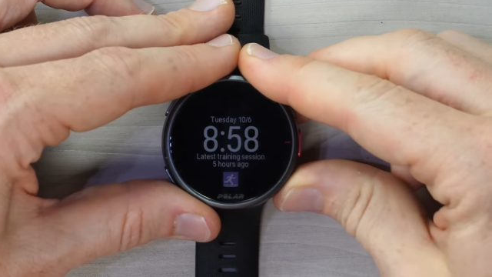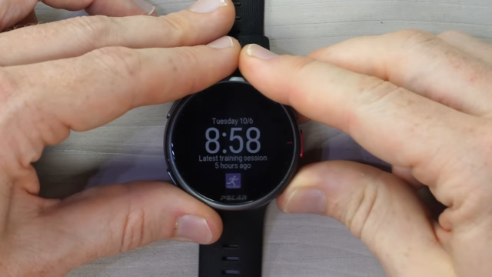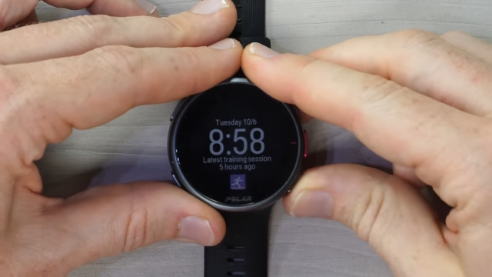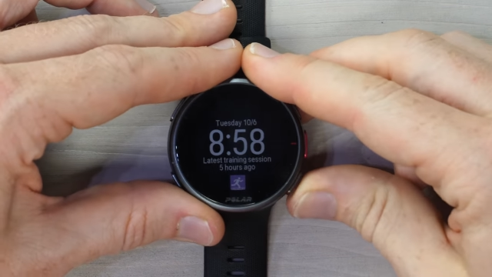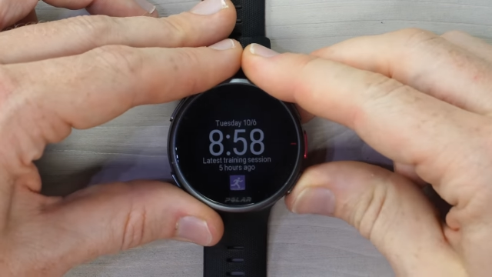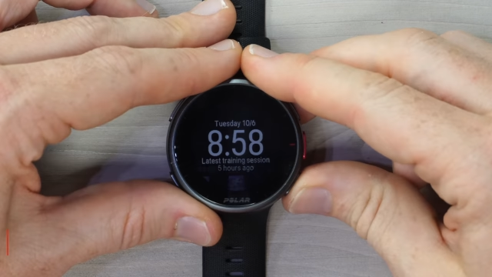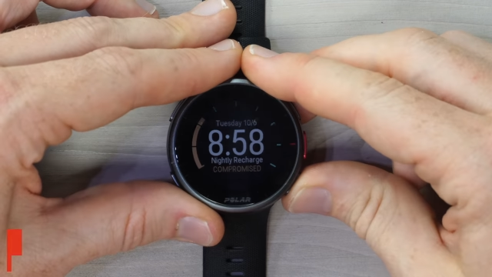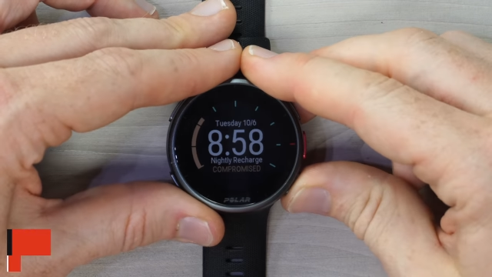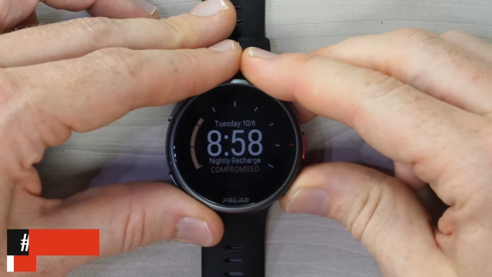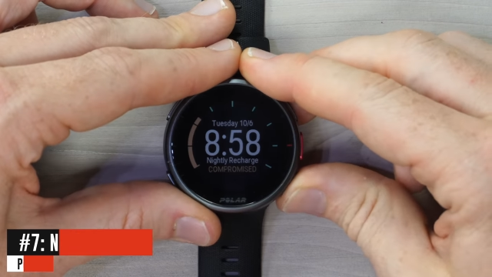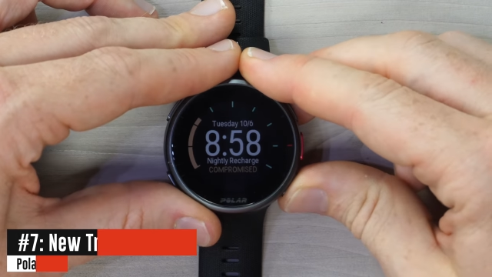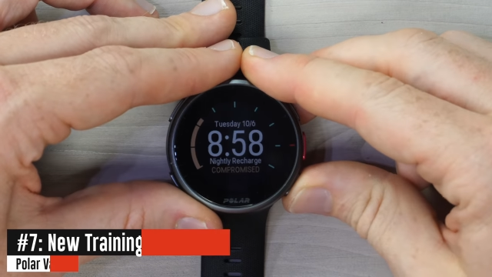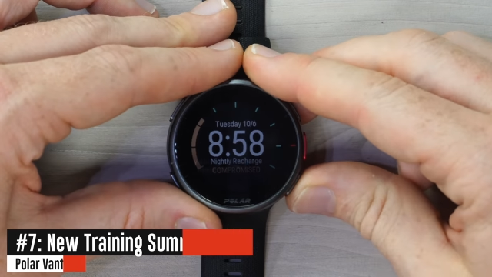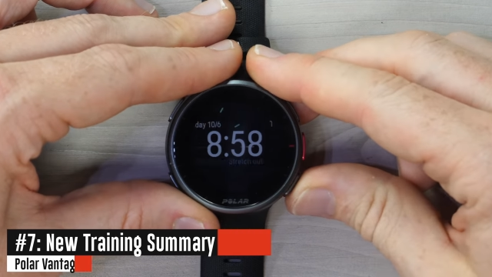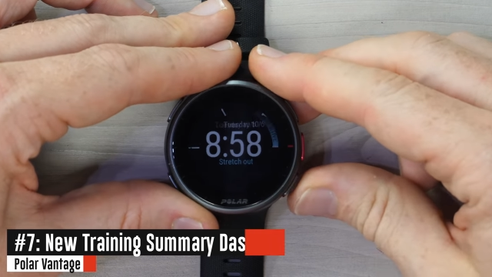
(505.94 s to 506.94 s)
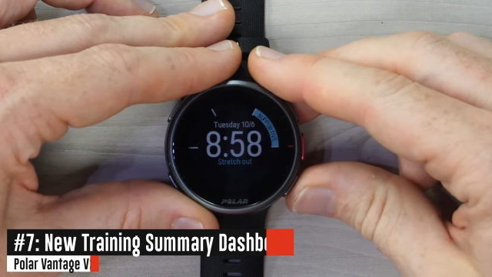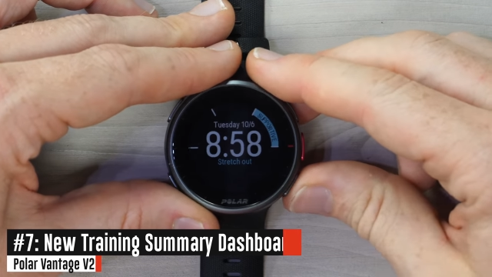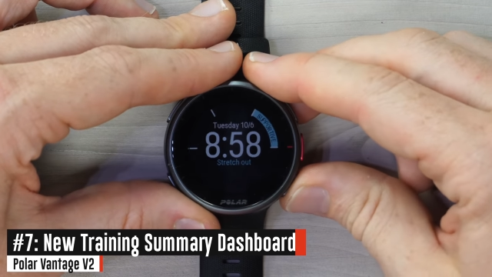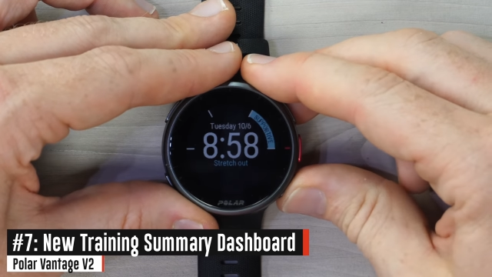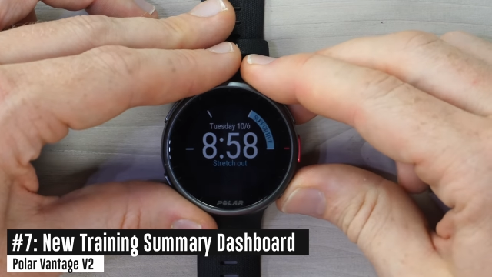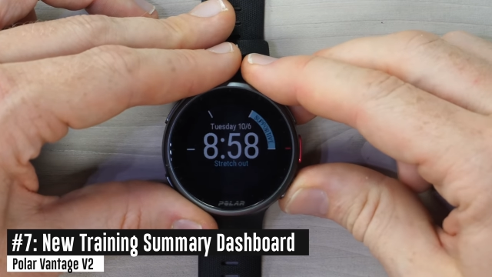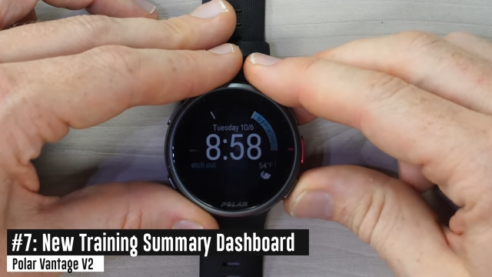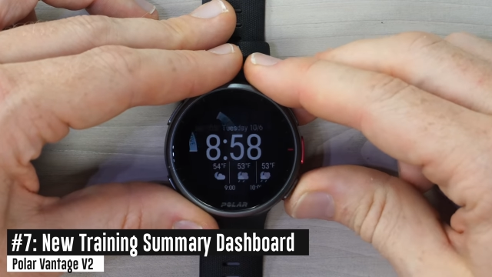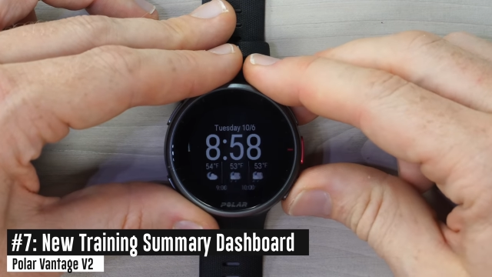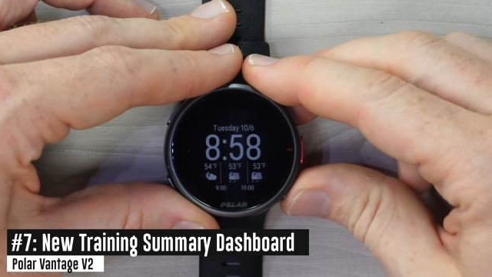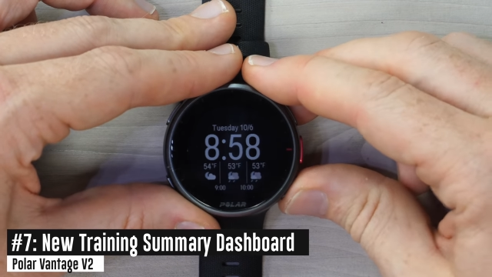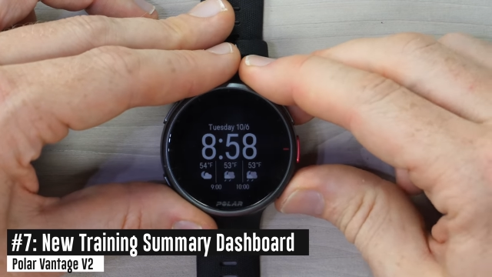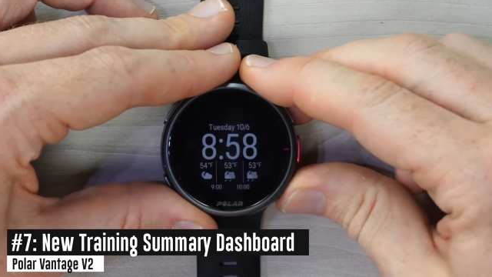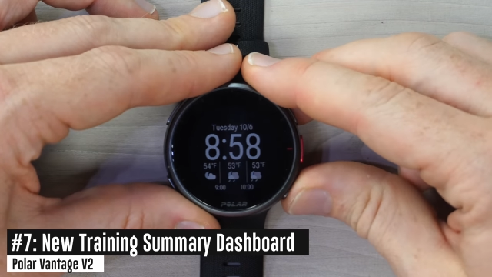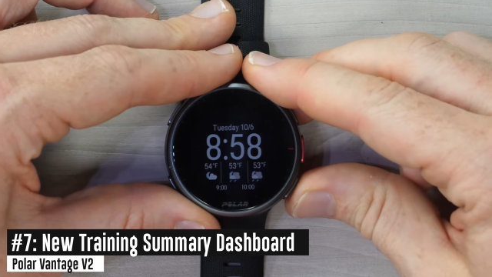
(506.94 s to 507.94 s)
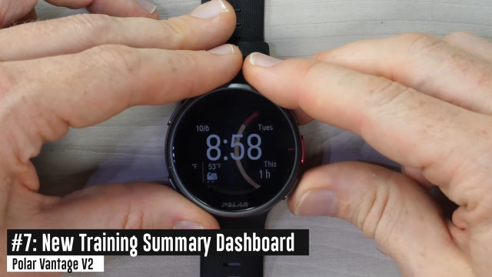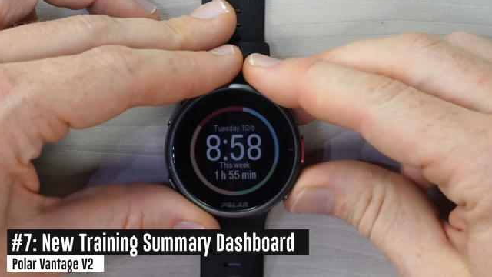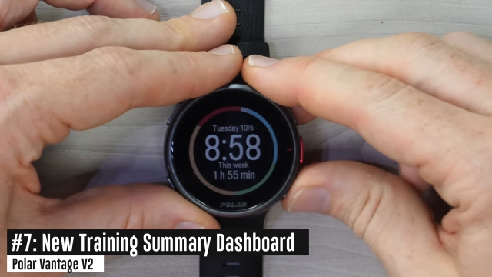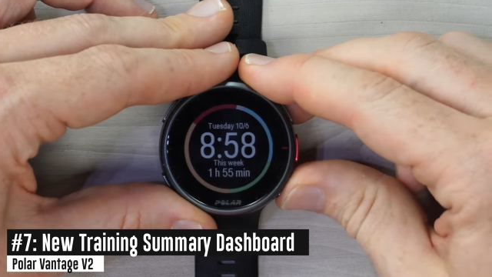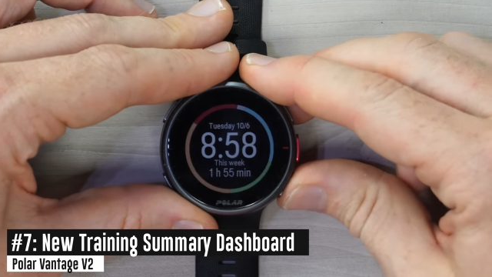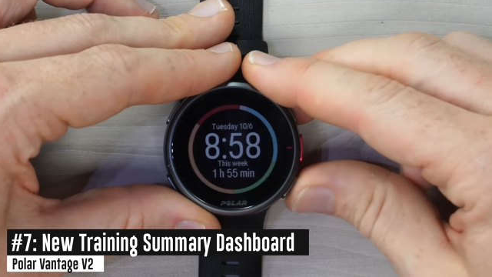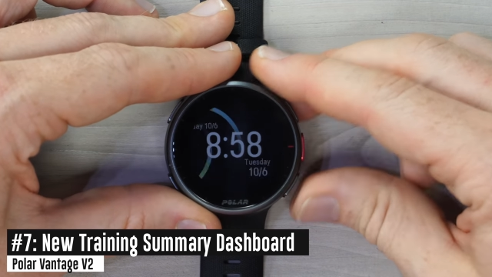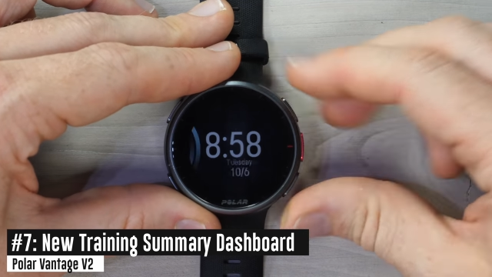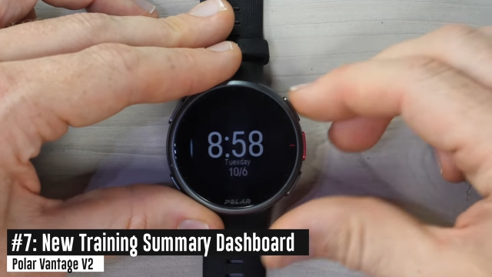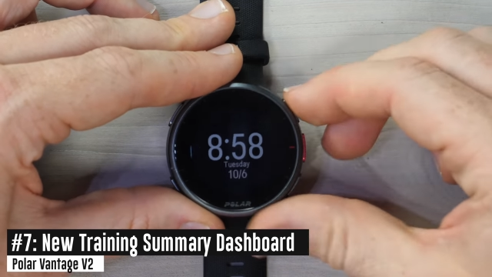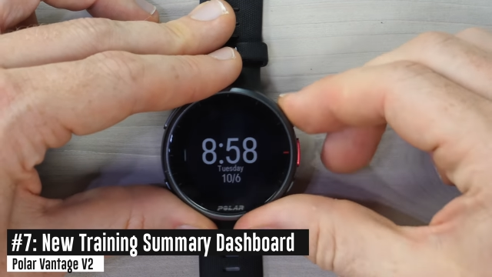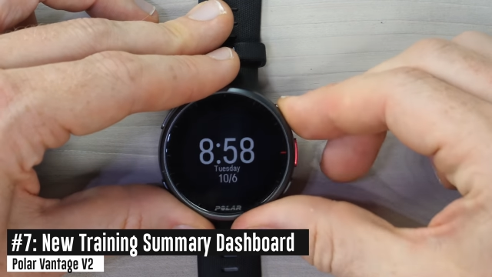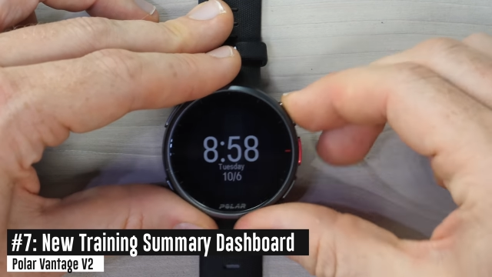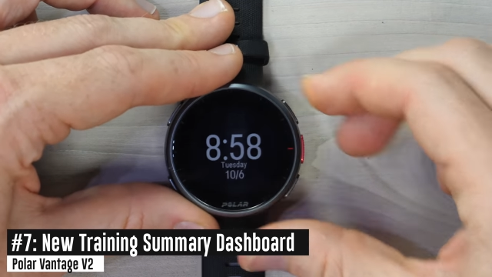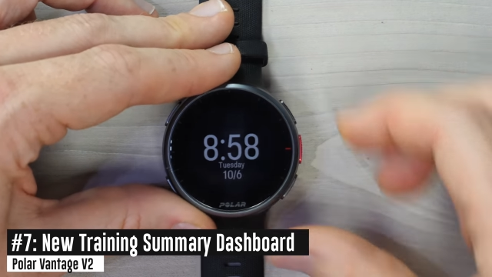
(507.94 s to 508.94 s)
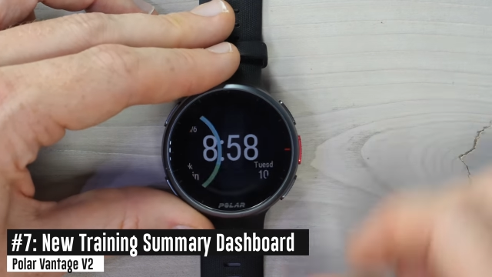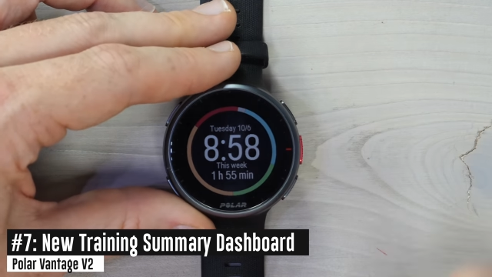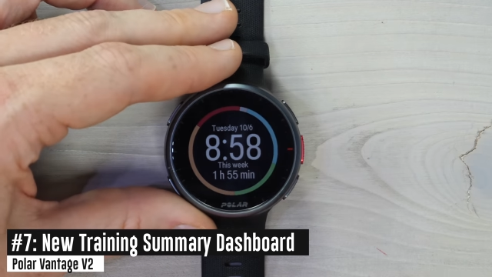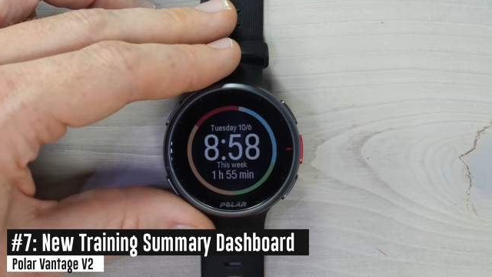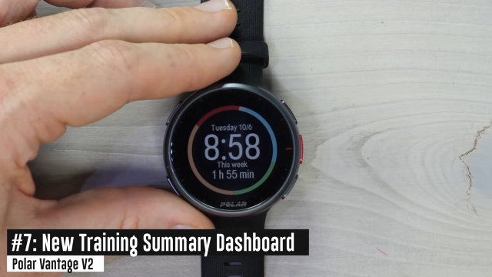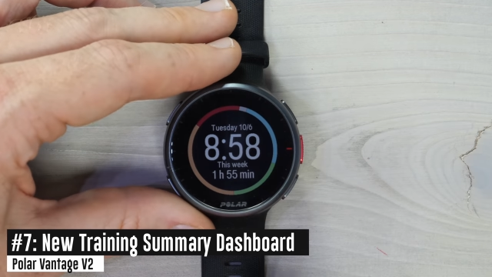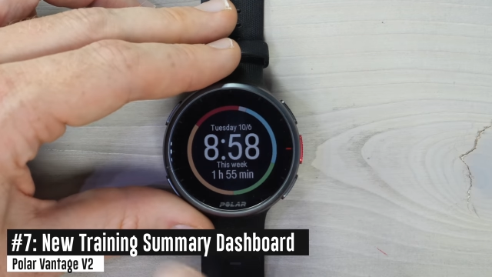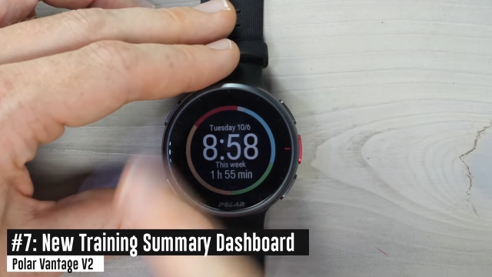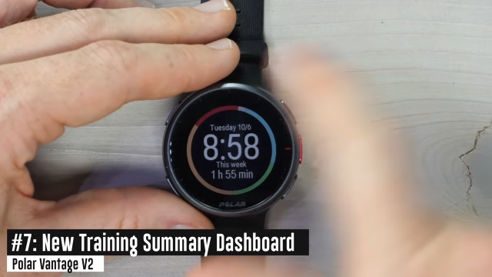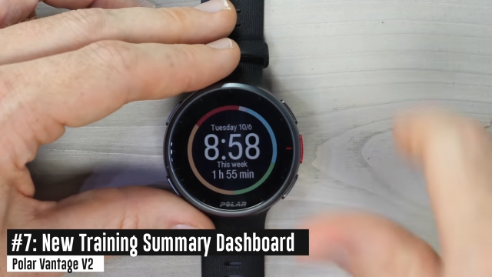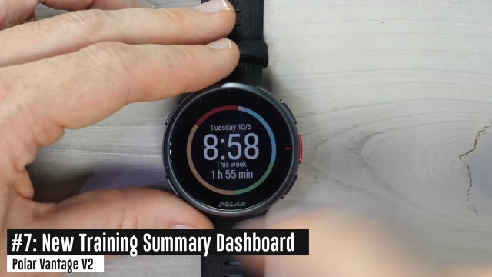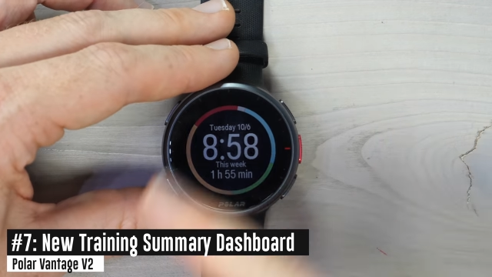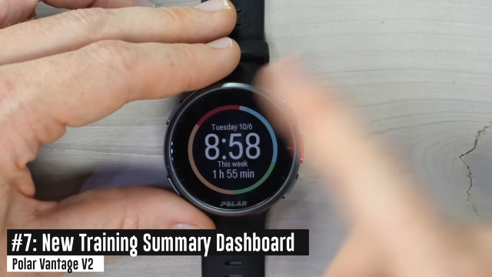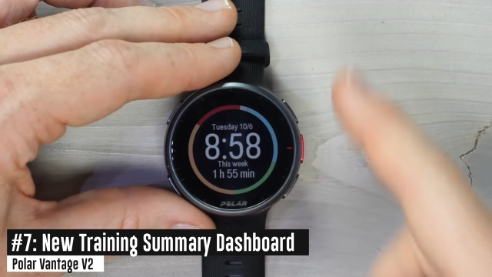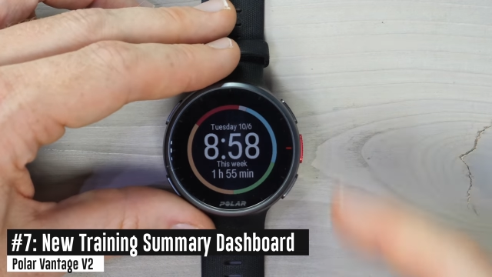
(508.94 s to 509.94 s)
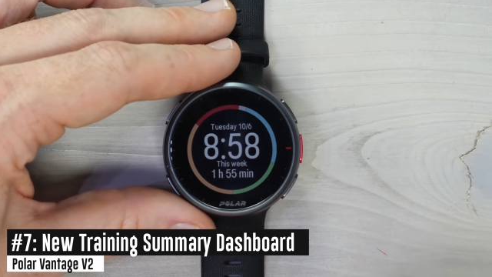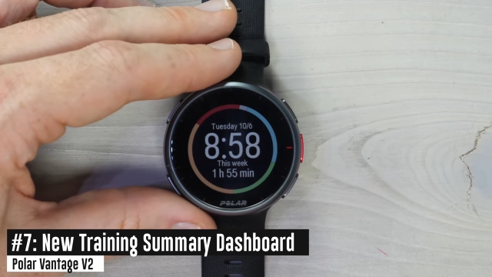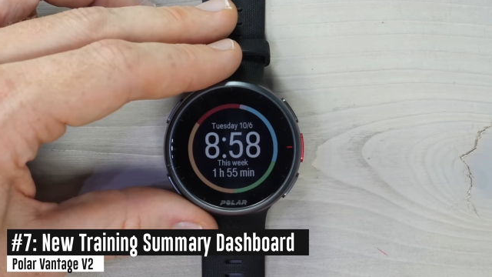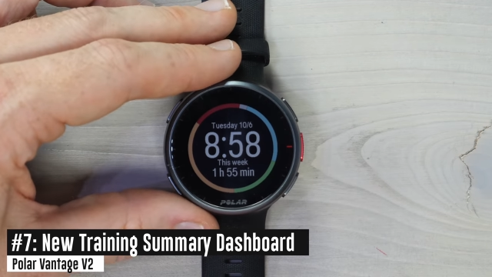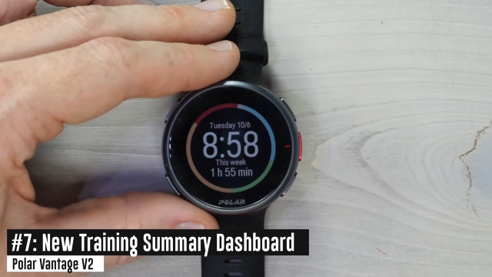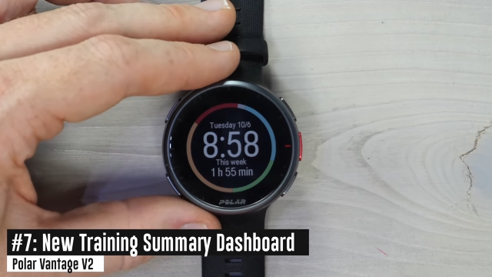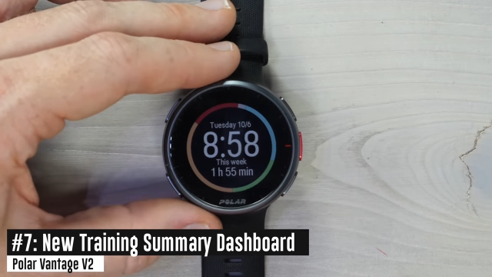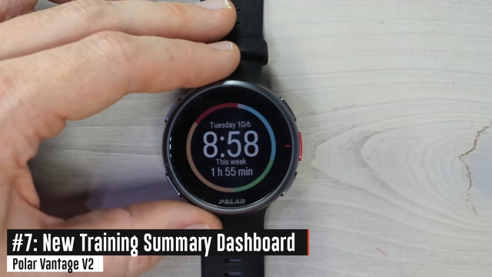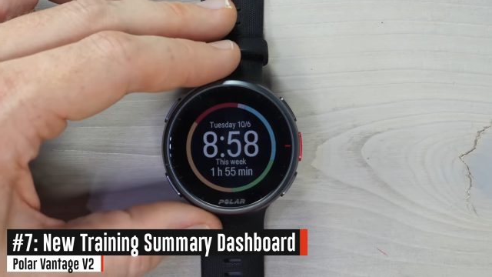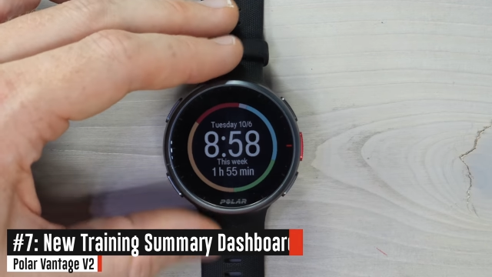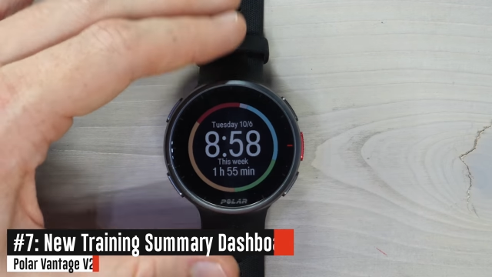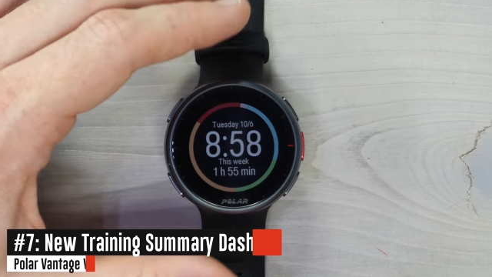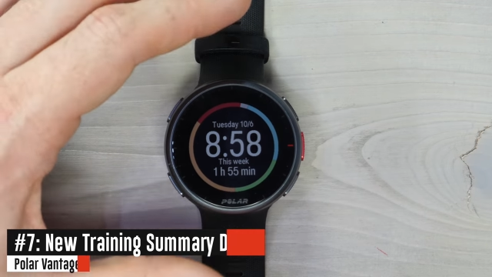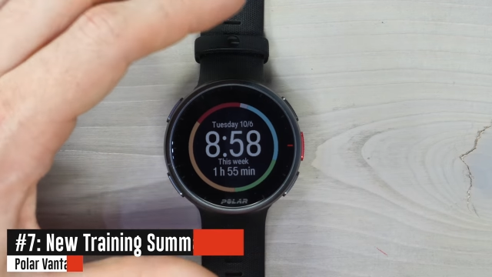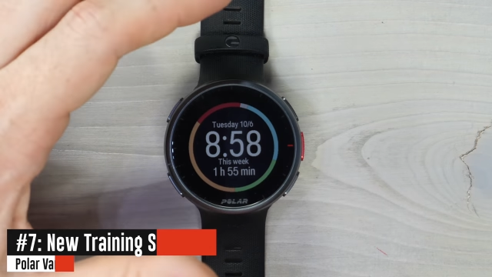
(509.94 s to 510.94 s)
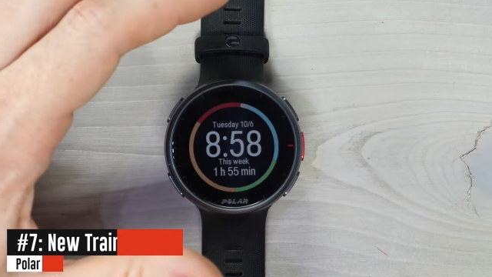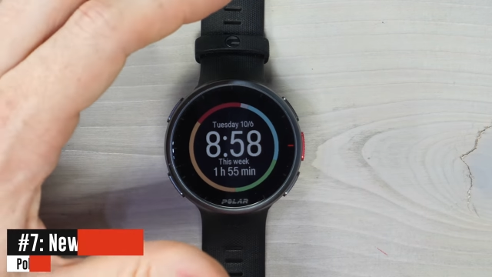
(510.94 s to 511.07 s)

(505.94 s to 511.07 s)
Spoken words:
(no speaker visible)